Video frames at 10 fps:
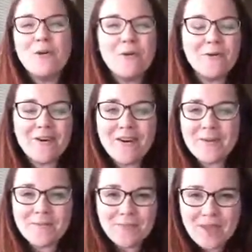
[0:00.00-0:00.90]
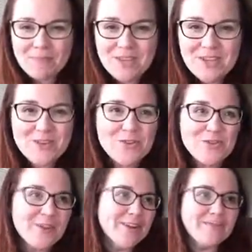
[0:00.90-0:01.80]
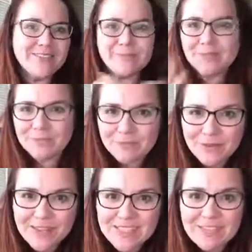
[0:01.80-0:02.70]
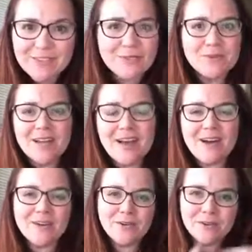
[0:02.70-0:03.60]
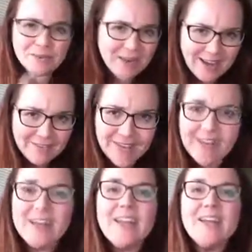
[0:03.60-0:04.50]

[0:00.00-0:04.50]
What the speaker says: or maybe you visit with some friends after the workout, or whatever.